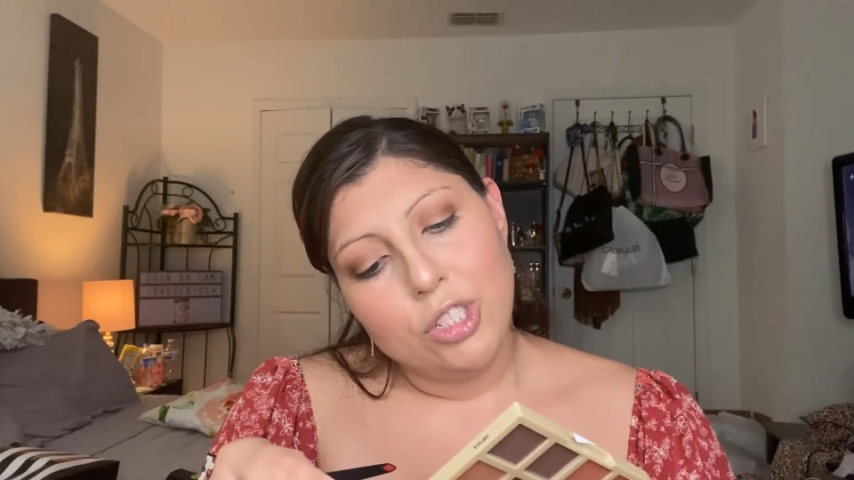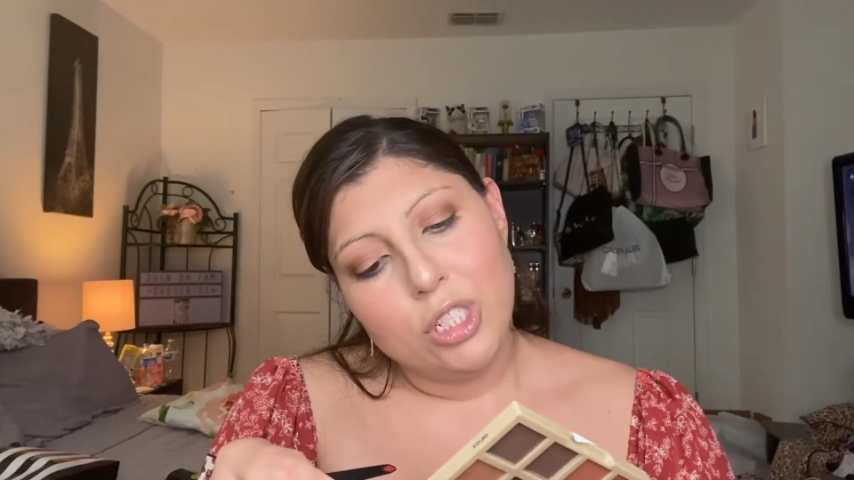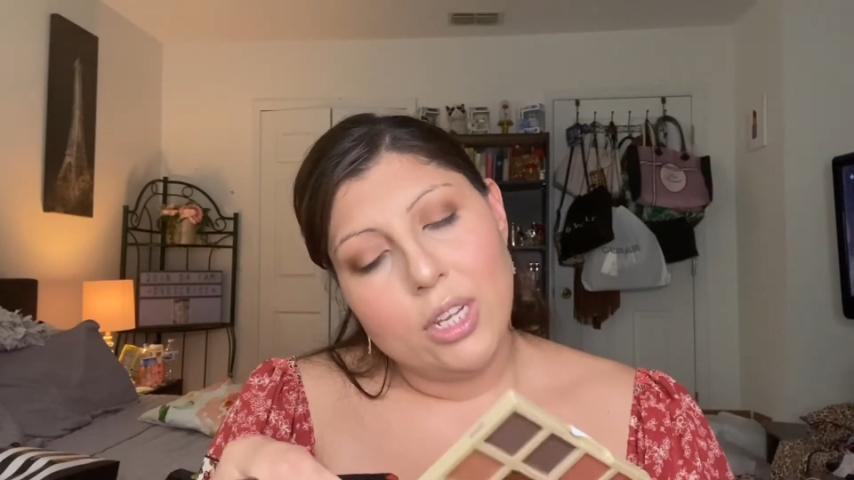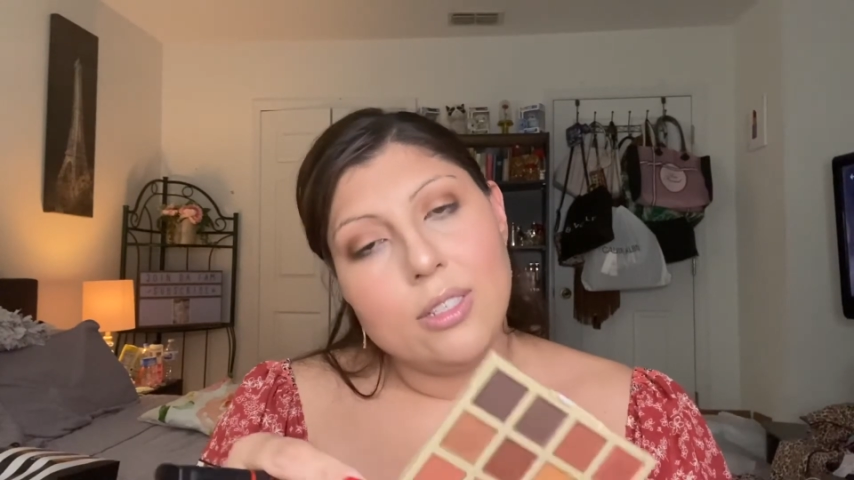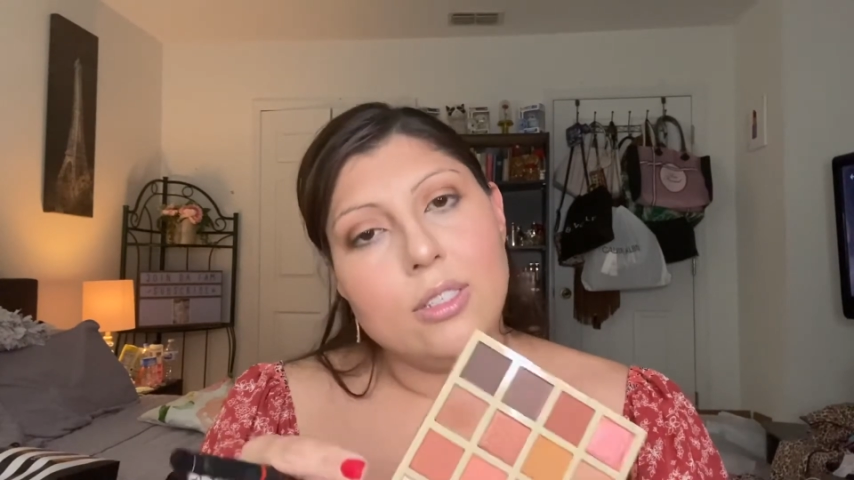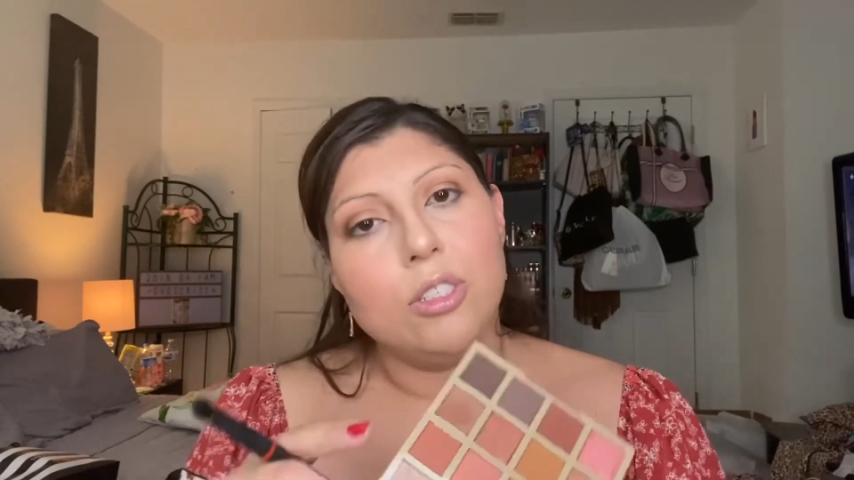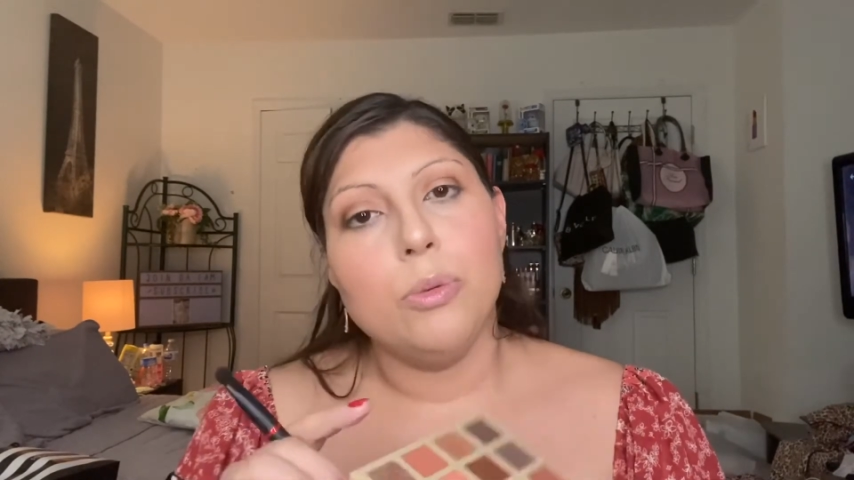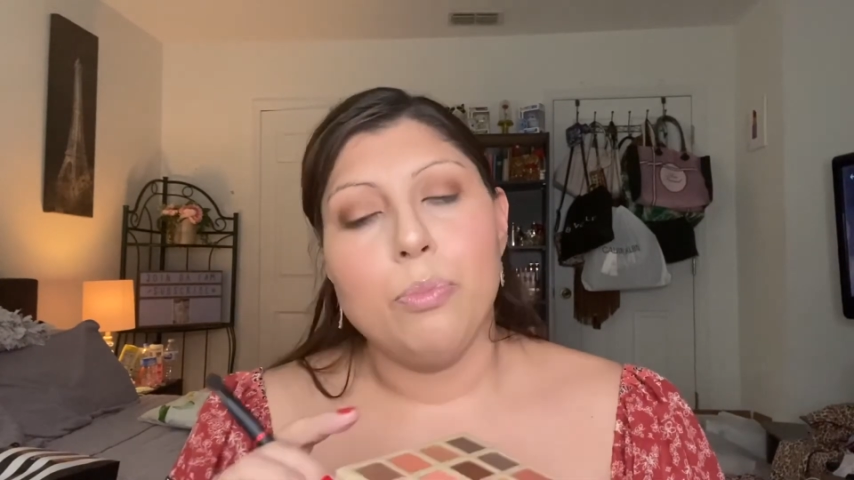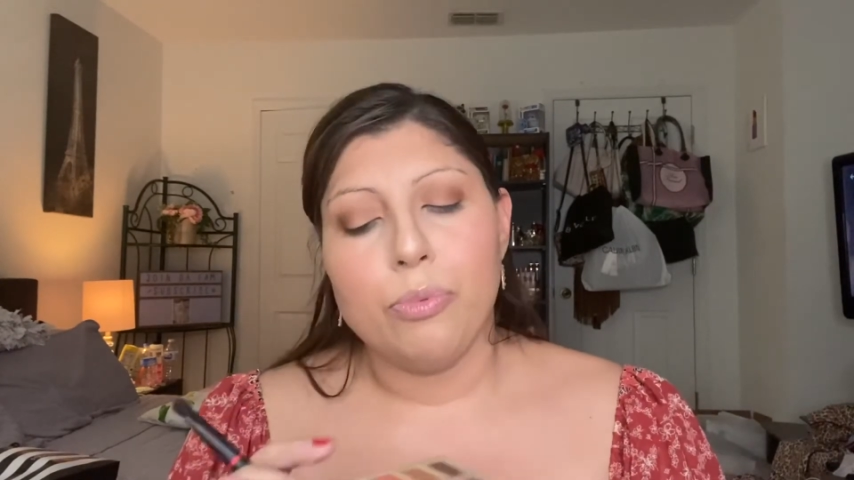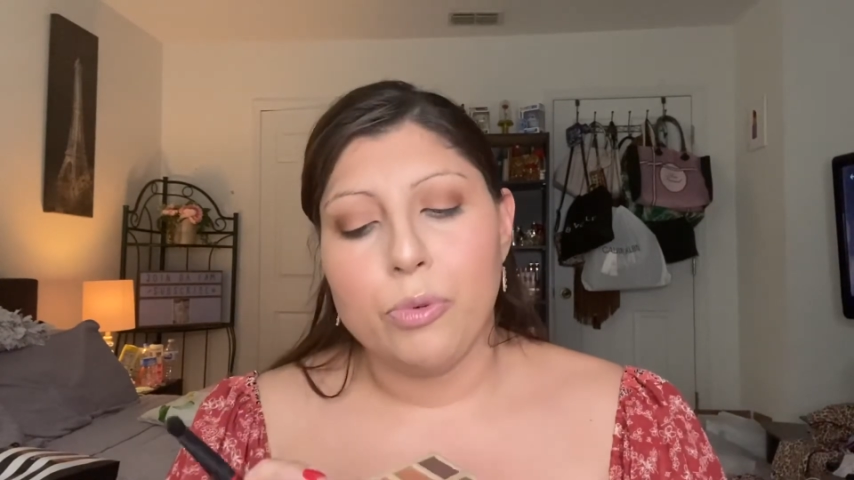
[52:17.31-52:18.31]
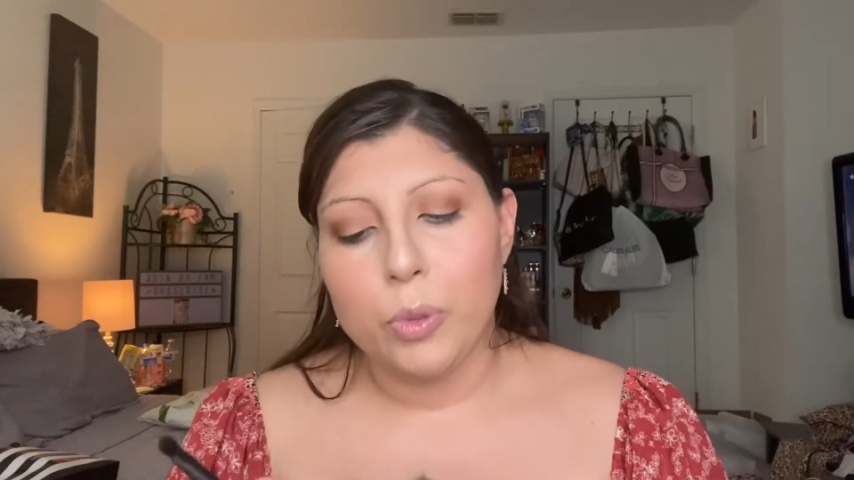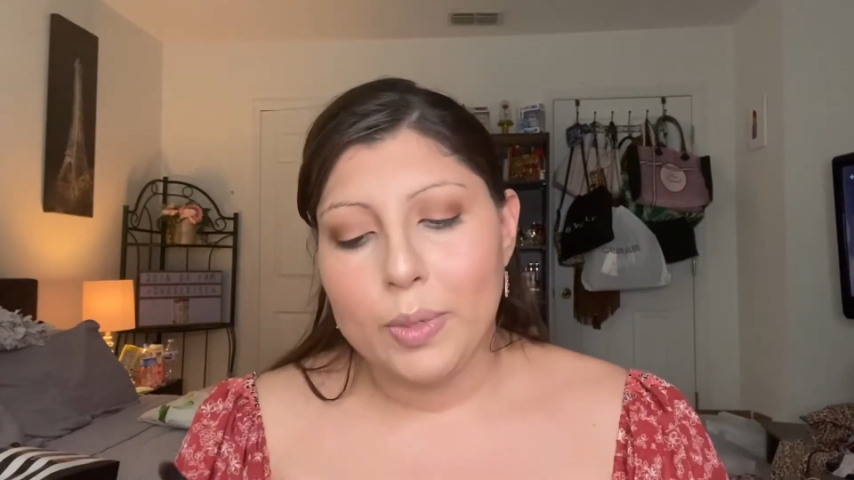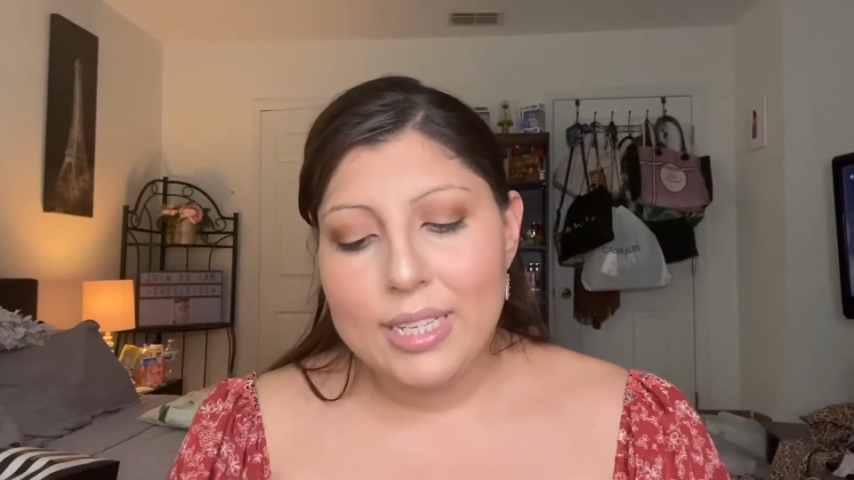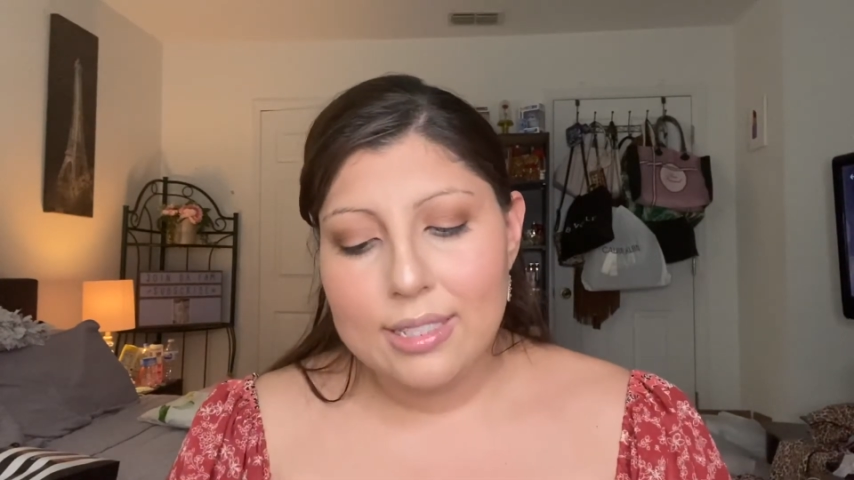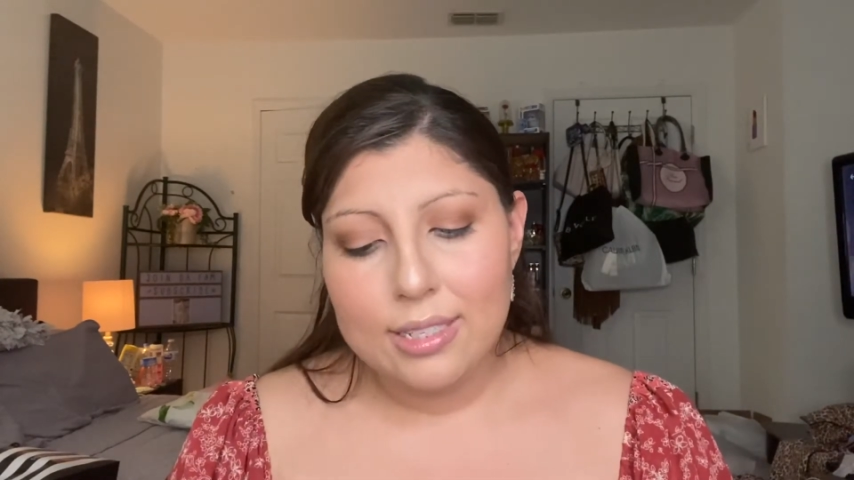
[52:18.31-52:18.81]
Just Brew It,